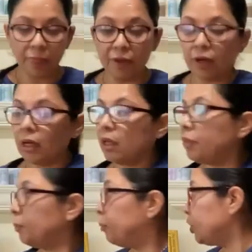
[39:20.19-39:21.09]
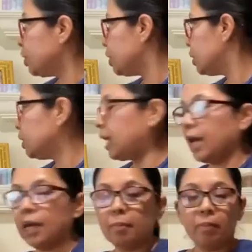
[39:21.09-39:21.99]
The book
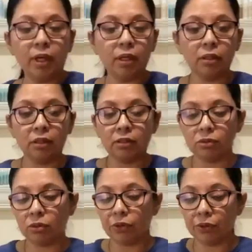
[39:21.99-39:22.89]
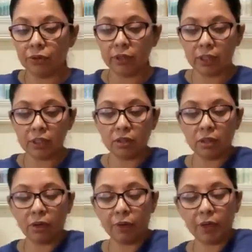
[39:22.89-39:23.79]
that I made the tutorial that
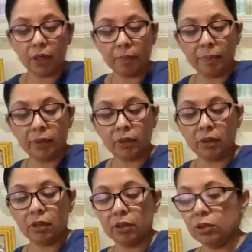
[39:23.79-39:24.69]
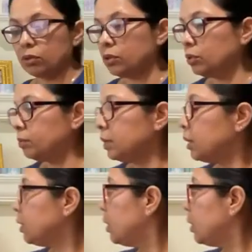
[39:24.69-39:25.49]
is already up on YouTube.